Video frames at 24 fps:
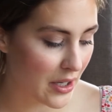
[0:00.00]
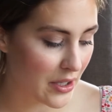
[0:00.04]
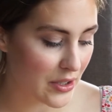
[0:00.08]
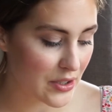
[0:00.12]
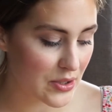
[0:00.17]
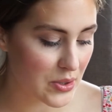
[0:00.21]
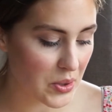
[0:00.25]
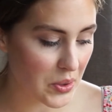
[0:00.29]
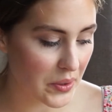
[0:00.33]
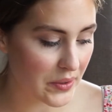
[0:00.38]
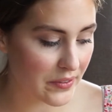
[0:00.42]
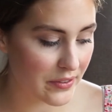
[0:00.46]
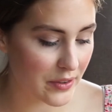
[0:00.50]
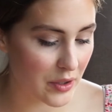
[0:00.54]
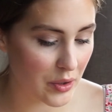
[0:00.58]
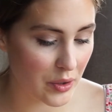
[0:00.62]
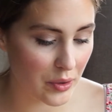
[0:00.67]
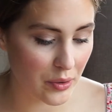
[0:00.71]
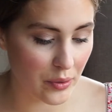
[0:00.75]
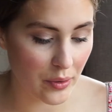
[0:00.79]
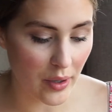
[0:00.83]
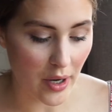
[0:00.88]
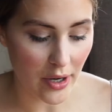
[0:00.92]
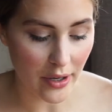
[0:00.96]
So if
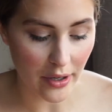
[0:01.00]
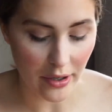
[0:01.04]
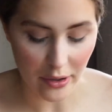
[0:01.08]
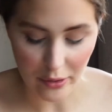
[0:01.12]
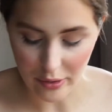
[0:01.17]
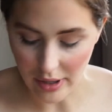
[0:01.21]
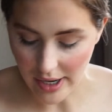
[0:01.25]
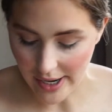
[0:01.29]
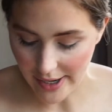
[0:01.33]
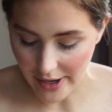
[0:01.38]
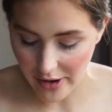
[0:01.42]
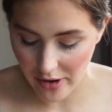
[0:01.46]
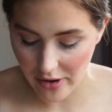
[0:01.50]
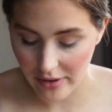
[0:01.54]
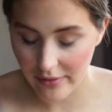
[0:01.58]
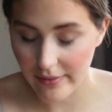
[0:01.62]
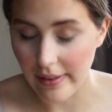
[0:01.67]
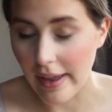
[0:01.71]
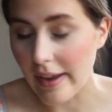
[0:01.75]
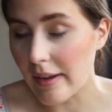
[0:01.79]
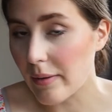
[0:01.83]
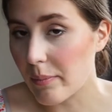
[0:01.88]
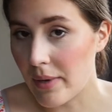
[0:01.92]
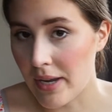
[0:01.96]
you are a crier
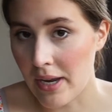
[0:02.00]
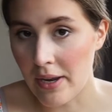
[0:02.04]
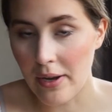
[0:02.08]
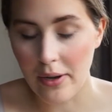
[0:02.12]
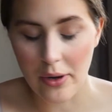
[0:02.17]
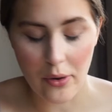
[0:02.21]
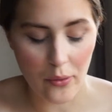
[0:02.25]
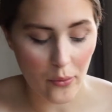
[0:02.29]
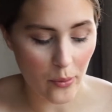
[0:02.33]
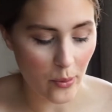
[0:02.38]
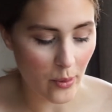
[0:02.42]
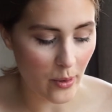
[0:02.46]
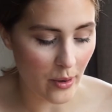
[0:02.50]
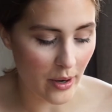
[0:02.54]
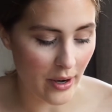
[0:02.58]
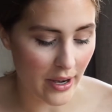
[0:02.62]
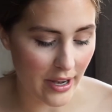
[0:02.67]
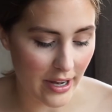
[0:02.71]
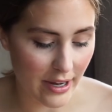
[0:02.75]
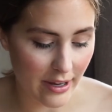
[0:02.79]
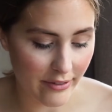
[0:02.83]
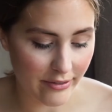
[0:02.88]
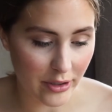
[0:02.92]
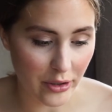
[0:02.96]
like me, or
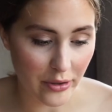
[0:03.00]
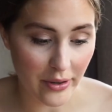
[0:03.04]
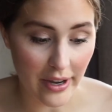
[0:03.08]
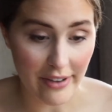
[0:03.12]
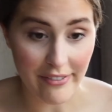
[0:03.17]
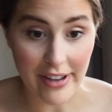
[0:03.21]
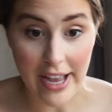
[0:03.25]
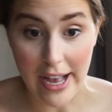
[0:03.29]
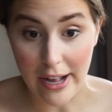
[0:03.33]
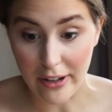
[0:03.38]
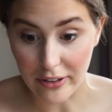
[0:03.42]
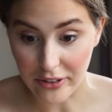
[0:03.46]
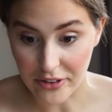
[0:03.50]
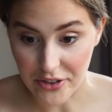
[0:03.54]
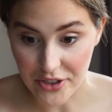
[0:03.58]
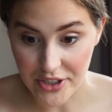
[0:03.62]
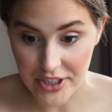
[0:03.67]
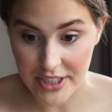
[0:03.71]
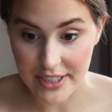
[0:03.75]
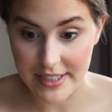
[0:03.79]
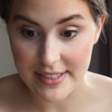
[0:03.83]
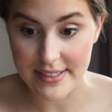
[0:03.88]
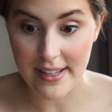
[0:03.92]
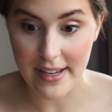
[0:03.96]
if you have
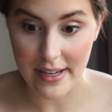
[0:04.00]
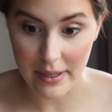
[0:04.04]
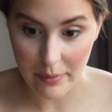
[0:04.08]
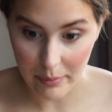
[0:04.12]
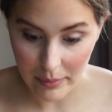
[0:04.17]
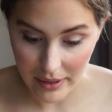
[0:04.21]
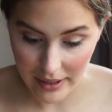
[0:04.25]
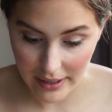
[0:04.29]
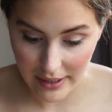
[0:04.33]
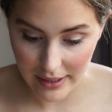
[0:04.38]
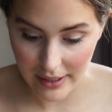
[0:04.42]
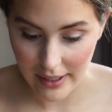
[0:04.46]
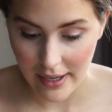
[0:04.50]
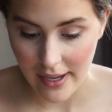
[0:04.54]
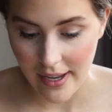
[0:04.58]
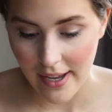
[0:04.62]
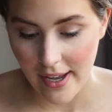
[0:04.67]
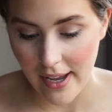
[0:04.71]
allergies like me,